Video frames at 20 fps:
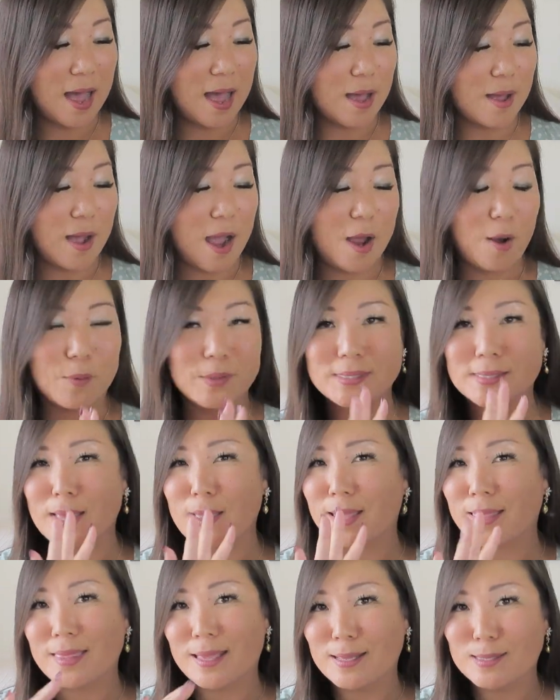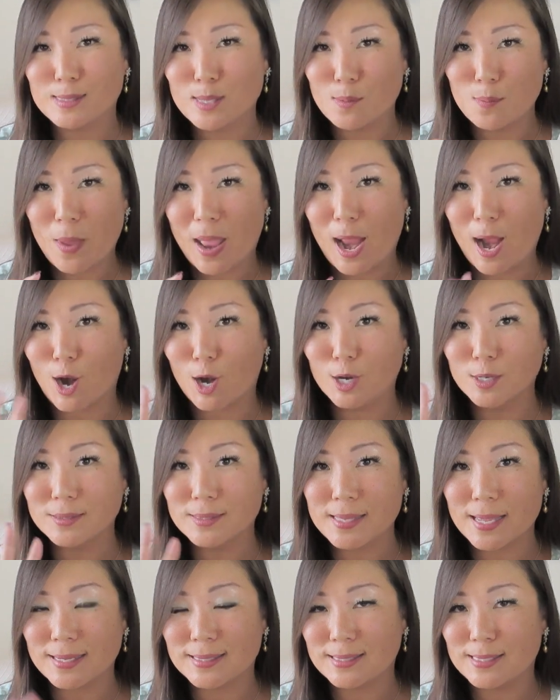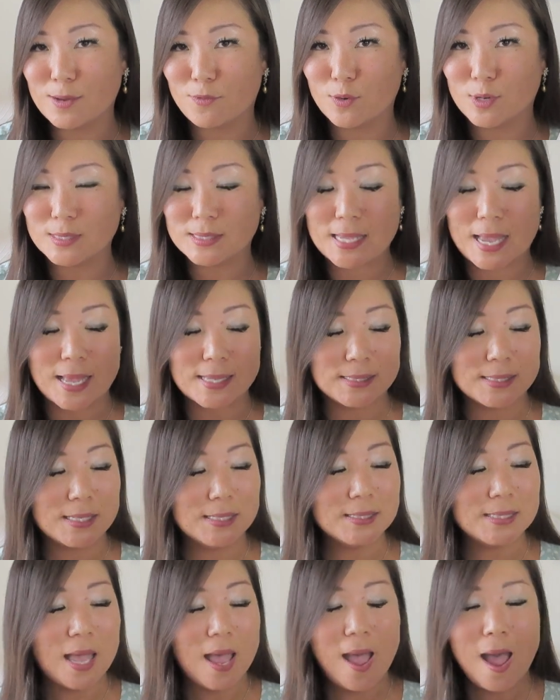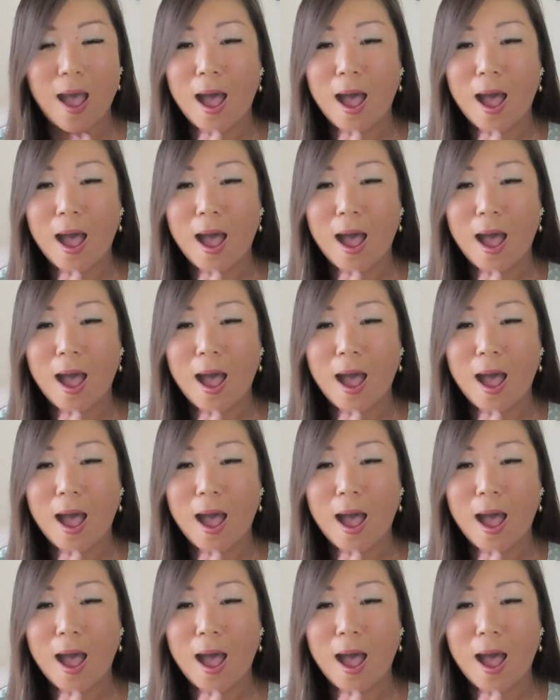I always like things in pairs, like different sizes.